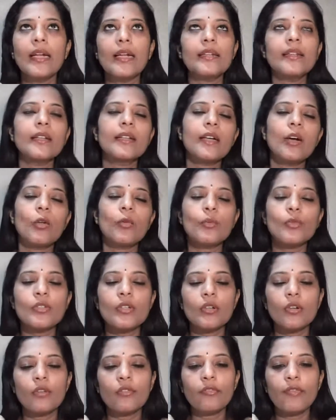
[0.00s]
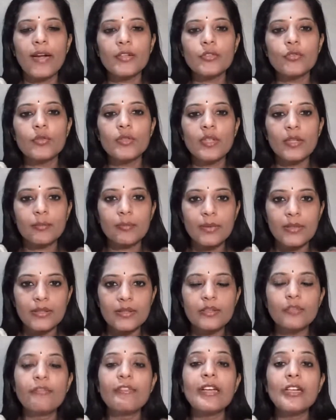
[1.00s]
And I think almost around 5 to
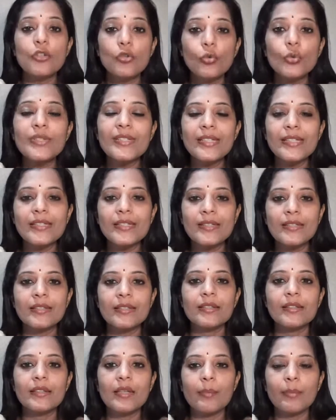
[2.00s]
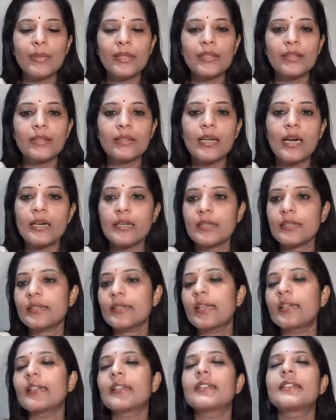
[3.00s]
10%, we do see the single umbilical
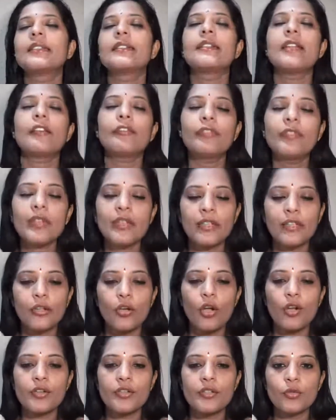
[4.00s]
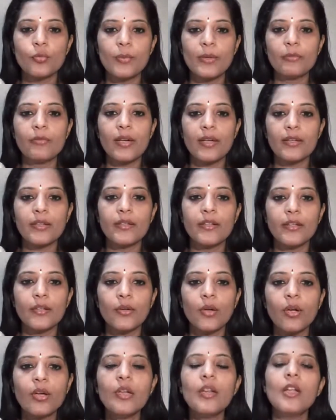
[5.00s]
arteries, and it's definitely not to be worried
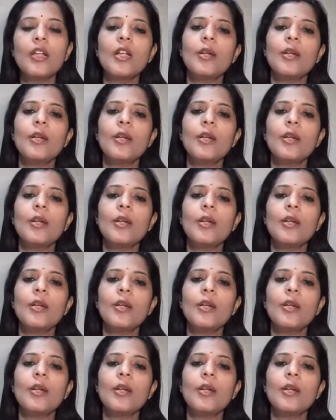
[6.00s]
at all.